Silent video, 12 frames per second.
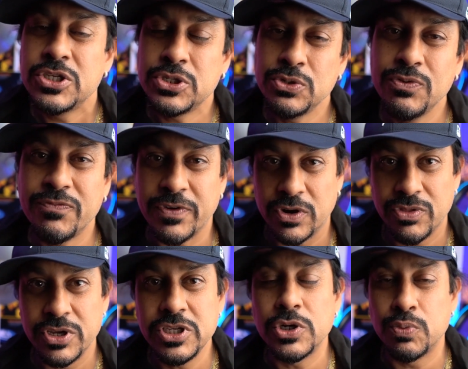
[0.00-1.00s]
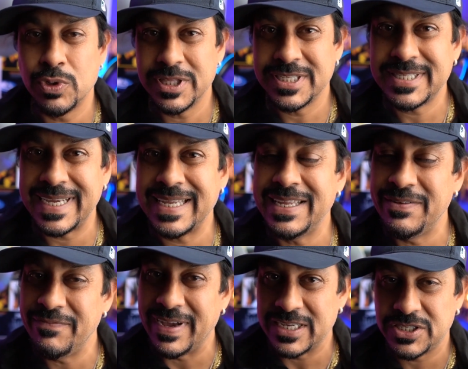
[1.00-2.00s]
to further your real estate
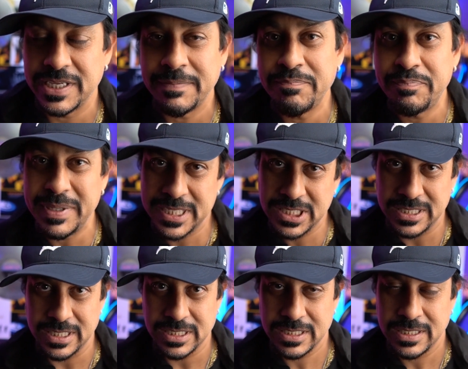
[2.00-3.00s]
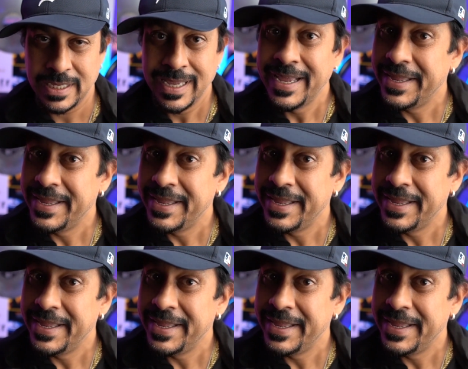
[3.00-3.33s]
investing business.